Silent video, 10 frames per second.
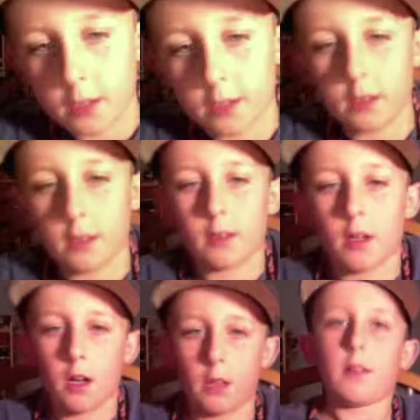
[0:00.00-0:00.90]
is
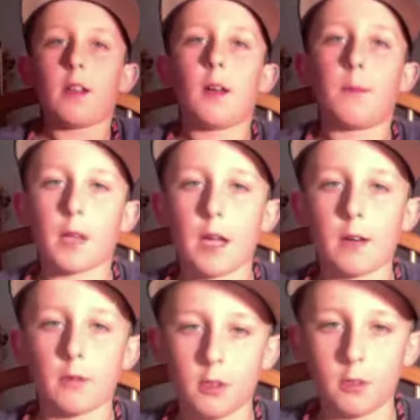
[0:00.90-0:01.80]

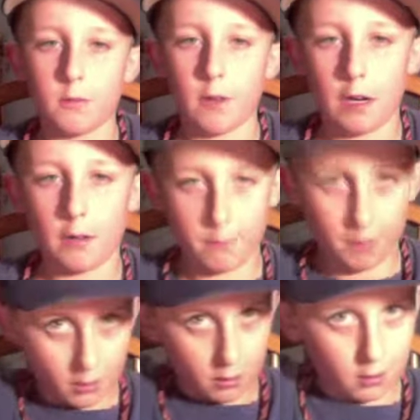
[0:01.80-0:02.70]
SamTheCat125,
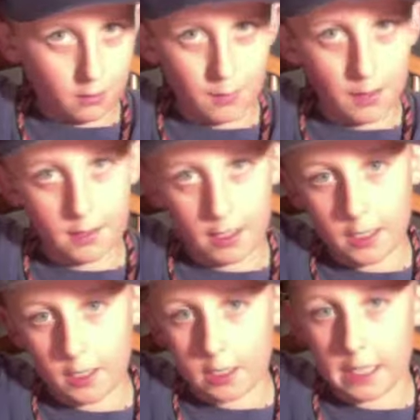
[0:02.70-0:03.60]
but this is my
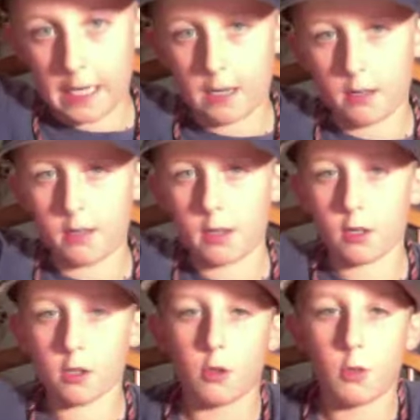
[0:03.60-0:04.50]
second account,
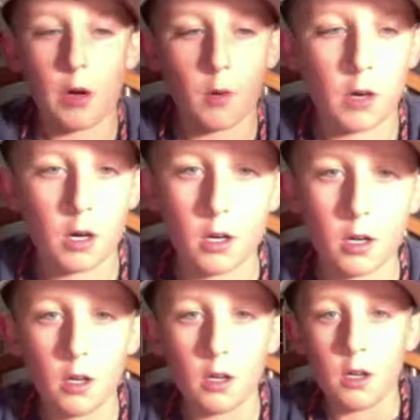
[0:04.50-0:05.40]
Darth Chihuahua.
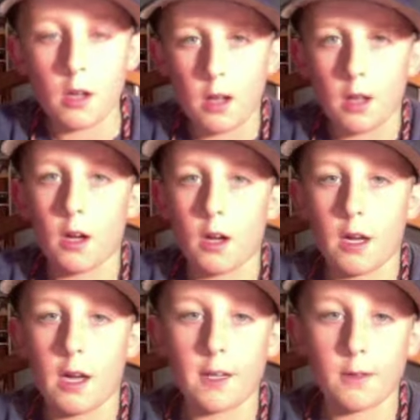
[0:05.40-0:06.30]

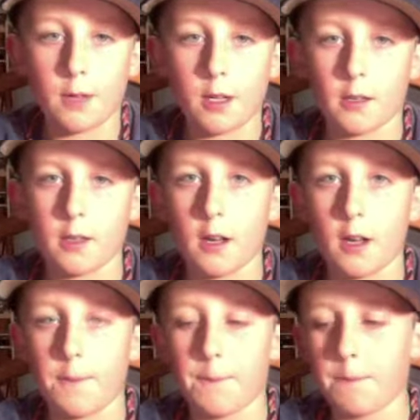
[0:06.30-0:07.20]
Anyways,
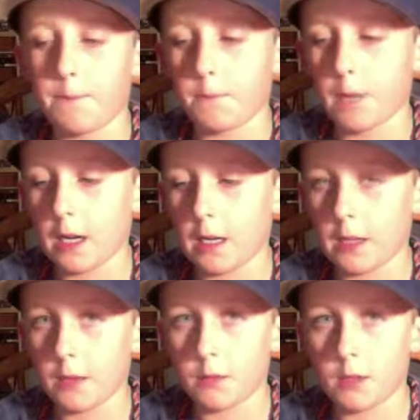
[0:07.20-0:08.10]
I
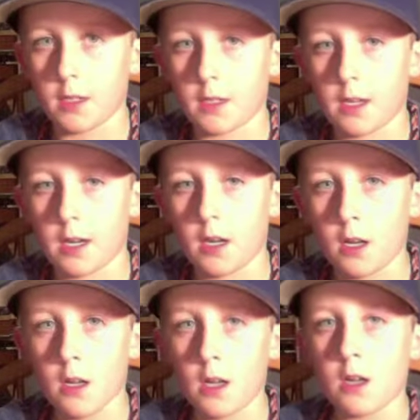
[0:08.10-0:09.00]
just wanted to say,
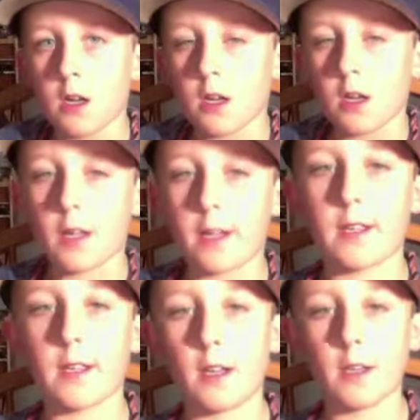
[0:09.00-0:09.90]
in
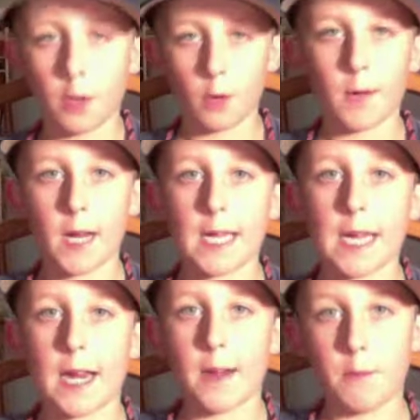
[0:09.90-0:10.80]
case you didn't know, my
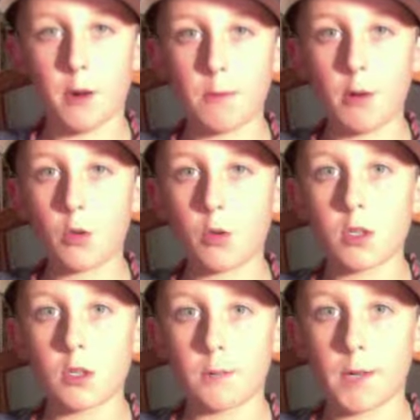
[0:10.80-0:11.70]
camera broke,
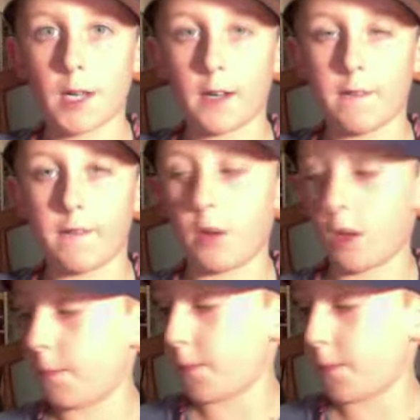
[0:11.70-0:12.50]
my flip.